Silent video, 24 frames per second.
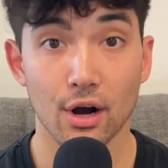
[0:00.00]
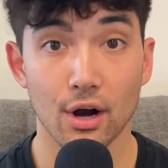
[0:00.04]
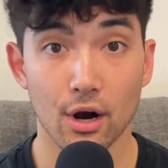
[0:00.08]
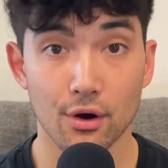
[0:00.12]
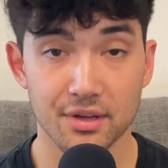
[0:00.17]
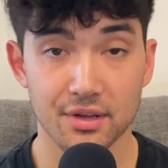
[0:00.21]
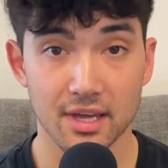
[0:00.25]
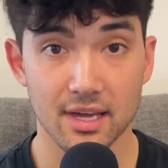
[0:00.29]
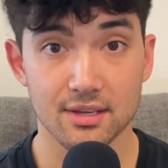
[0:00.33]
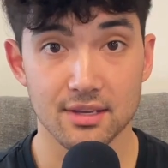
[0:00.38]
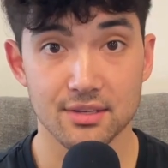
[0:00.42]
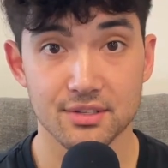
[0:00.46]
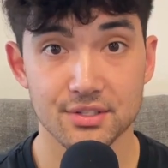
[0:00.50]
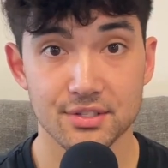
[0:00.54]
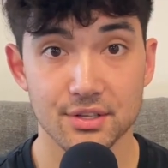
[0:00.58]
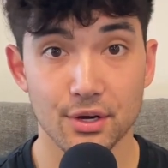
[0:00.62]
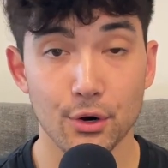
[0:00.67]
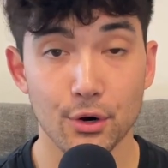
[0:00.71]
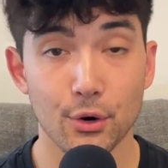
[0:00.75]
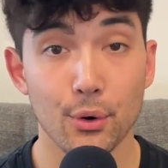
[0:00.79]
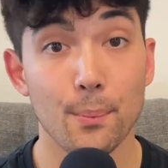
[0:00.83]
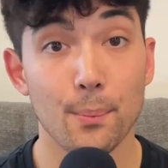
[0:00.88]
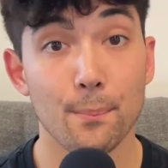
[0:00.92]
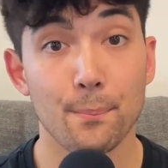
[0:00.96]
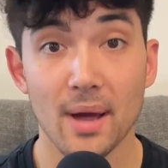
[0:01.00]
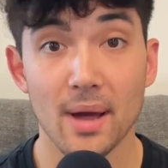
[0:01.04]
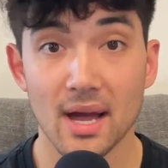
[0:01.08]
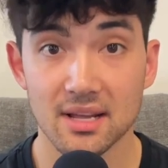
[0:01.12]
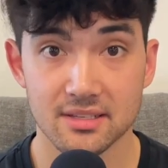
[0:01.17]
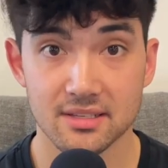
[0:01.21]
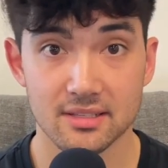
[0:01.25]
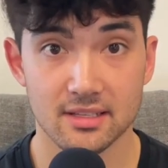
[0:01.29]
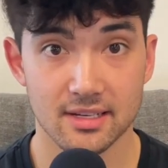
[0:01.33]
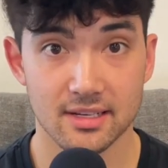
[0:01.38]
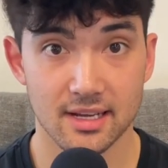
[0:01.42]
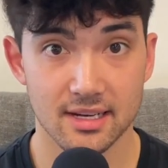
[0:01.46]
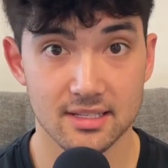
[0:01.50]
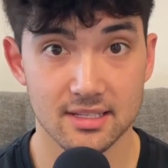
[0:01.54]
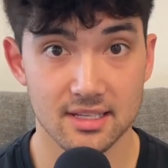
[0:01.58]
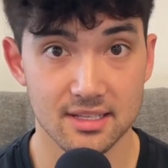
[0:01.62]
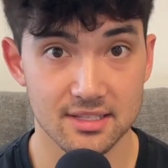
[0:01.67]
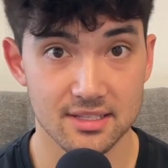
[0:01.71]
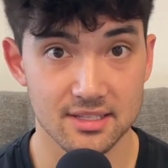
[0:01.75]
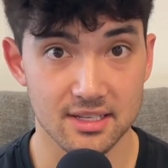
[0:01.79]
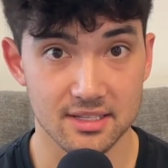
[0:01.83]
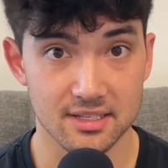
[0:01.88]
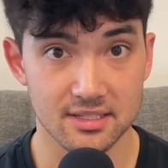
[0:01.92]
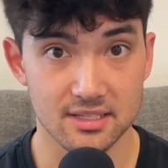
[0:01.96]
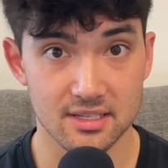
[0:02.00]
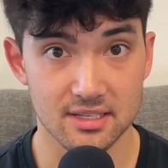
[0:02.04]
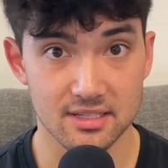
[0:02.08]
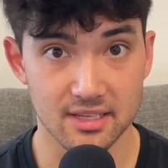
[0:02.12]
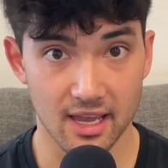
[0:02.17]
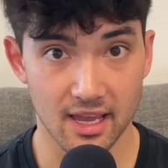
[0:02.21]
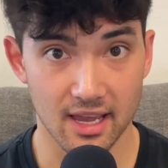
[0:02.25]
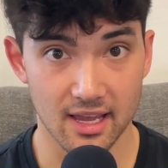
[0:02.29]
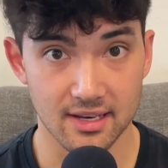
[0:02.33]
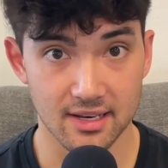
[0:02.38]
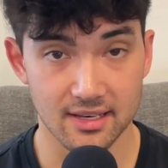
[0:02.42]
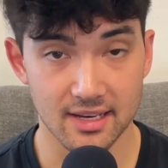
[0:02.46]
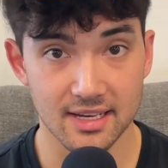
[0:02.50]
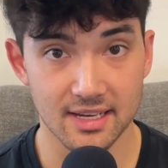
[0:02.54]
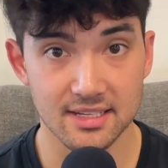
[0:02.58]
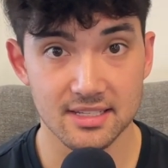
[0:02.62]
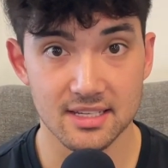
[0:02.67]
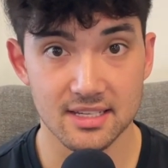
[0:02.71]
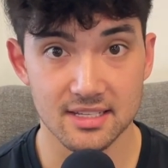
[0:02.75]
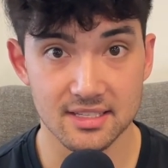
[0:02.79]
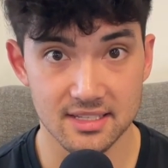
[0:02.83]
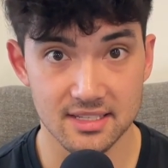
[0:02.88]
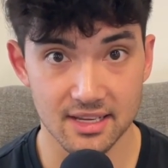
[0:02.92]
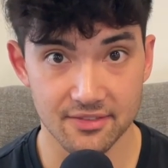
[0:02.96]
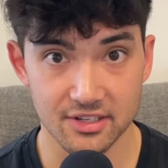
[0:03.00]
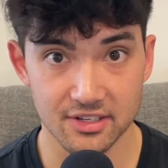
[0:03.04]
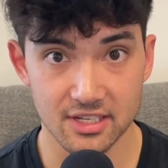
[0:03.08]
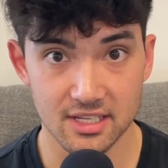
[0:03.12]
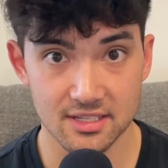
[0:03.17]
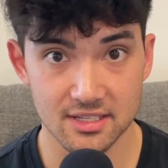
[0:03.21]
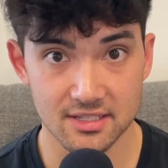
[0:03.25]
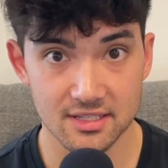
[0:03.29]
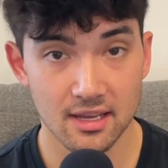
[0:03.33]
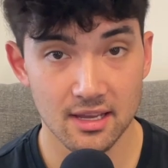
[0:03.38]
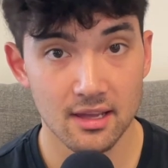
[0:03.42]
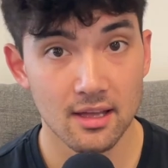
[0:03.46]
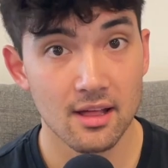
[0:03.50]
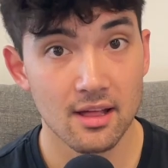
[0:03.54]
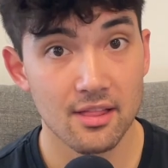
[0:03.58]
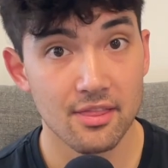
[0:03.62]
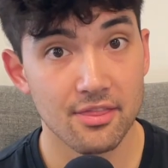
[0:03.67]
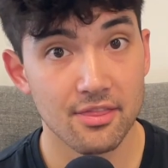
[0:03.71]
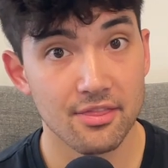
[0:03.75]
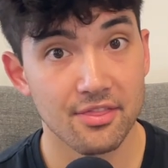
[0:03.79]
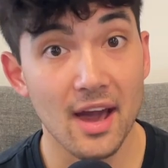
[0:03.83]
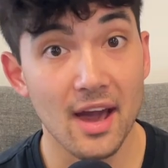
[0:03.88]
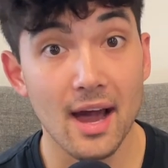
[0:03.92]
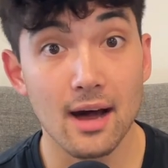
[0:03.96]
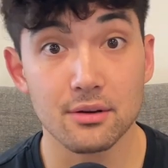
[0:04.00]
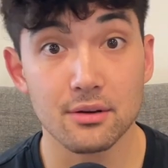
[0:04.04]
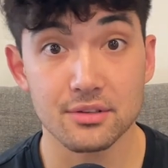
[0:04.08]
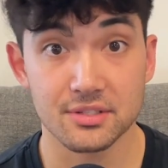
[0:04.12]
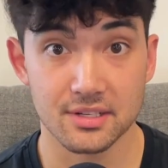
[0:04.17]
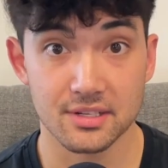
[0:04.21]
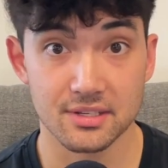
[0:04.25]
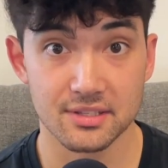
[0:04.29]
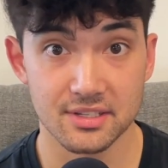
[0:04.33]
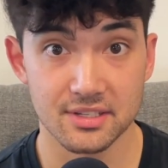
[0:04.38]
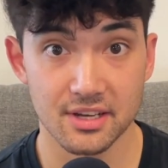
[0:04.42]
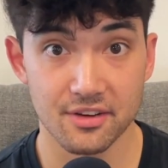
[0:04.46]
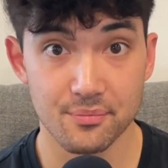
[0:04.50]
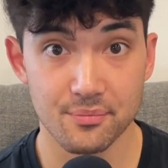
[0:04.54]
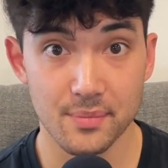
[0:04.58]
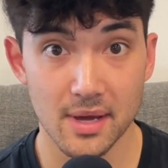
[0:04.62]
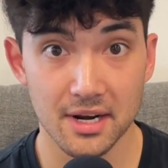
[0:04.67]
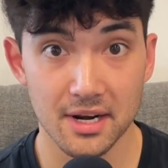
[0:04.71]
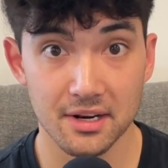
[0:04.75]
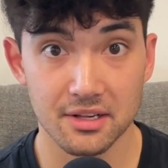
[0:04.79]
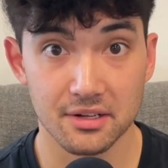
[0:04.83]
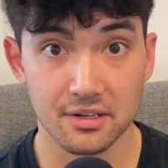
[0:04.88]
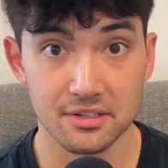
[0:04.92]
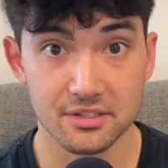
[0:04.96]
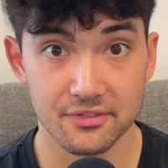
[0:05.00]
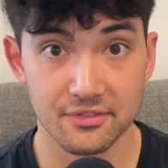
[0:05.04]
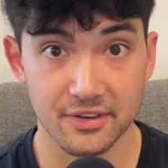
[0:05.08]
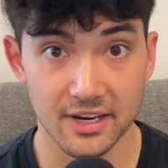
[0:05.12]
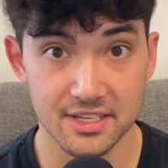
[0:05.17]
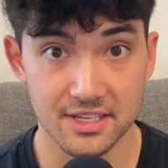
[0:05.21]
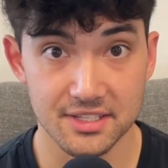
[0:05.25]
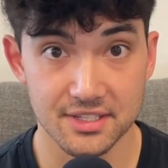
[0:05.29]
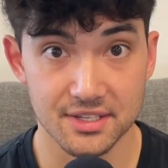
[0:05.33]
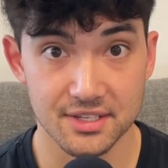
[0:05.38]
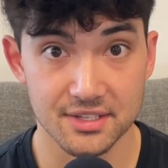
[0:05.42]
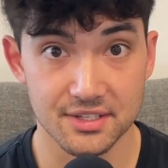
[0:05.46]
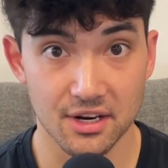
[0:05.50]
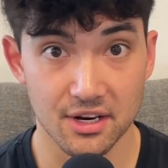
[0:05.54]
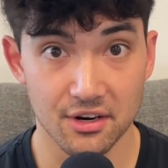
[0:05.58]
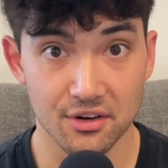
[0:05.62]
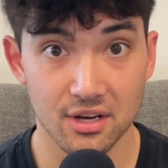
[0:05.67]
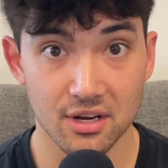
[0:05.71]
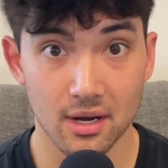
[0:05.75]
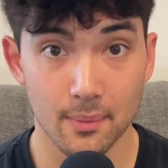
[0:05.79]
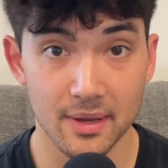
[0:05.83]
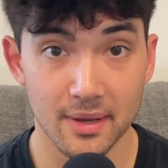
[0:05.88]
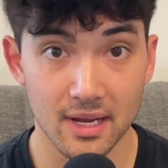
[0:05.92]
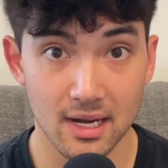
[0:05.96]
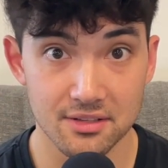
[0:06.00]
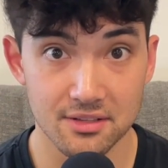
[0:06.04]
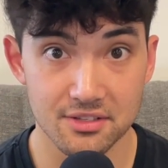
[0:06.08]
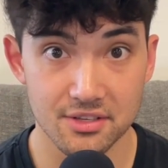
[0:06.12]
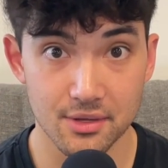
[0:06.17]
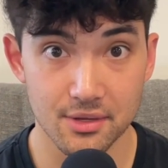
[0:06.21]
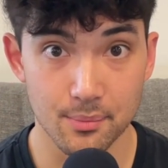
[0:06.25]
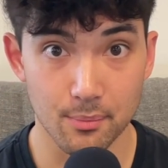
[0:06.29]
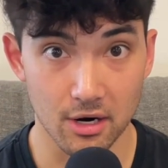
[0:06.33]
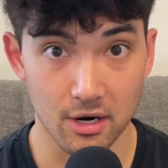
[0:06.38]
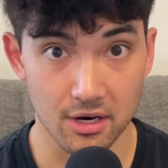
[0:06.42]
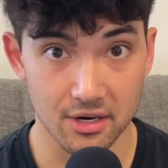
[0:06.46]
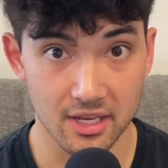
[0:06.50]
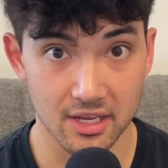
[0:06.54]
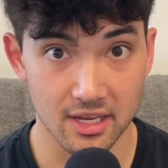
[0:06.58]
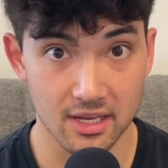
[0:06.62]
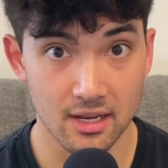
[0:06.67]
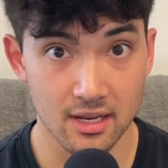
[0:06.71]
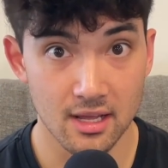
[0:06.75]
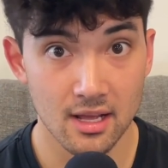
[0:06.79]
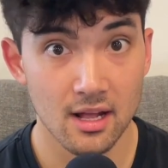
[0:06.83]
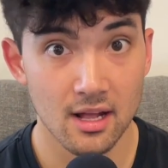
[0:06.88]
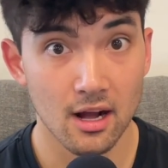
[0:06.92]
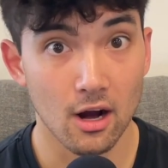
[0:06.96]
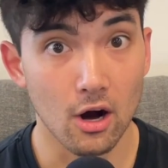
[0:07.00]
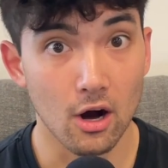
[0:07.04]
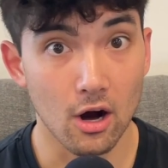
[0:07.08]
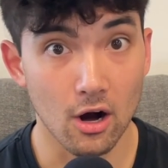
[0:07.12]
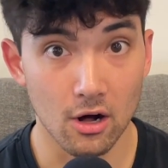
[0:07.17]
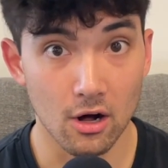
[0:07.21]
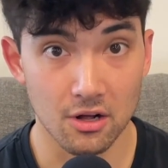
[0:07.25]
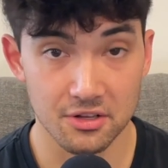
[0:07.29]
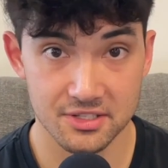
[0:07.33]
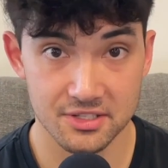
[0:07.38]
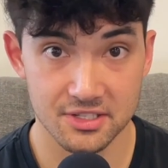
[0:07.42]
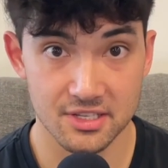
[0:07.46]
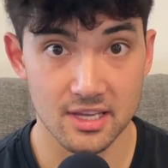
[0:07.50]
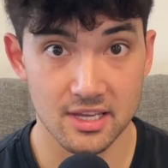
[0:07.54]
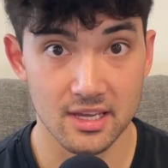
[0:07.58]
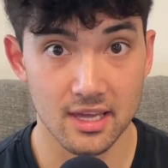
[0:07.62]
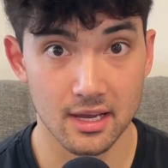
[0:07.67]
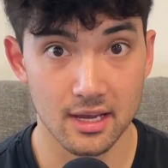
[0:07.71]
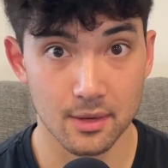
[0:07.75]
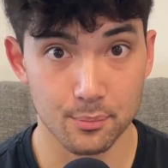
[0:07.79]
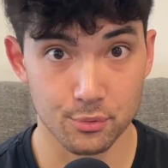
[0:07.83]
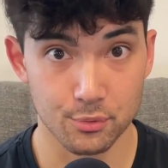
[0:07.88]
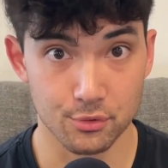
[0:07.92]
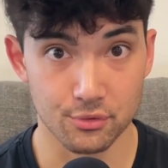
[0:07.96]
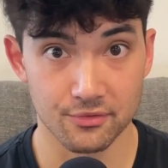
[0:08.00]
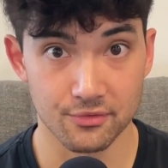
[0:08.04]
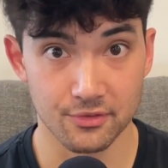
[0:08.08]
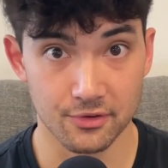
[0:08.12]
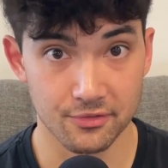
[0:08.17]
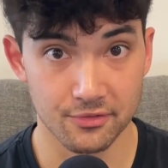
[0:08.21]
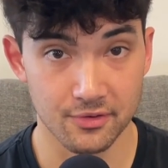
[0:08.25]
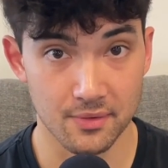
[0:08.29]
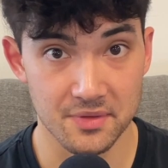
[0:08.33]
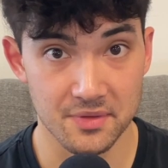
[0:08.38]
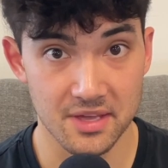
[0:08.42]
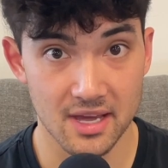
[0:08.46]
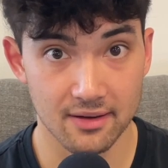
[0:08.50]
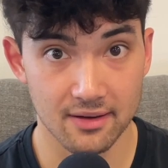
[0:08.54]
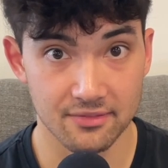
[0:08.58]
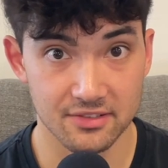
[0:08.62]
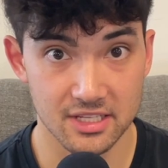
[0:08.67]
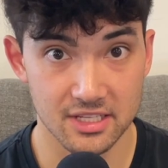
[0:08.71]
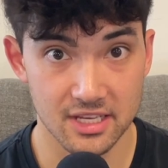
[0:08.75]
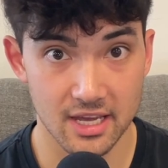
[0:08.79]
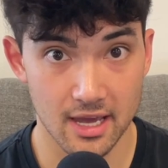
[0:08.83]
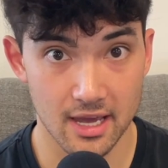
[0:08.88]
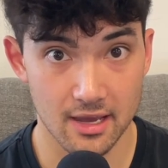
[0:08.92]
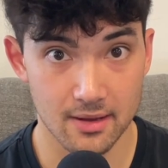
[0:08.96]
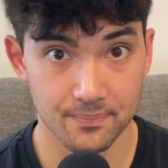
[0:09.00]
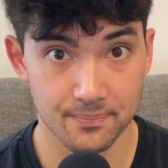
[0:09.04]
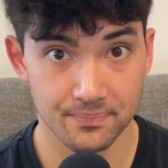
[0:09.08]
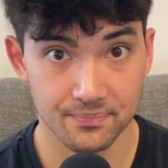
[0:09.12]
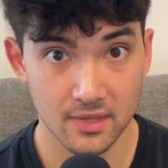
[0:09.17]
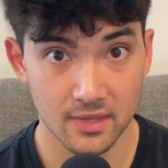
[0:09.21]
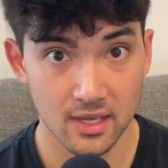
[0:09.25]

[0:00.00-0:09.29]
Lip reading: Okay, so back to the 1960s and 1970s, thousands of medical devices are coming onto the market, all seeking approval from the FDA.